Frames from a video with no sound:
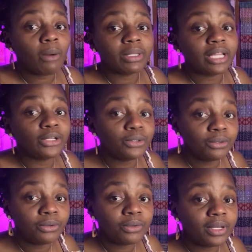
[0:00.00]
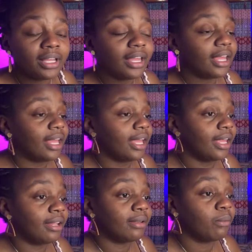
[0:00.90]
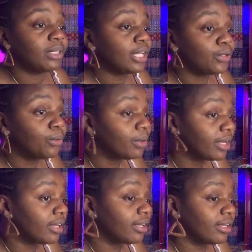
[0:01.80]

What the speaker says: what they do and what they doing,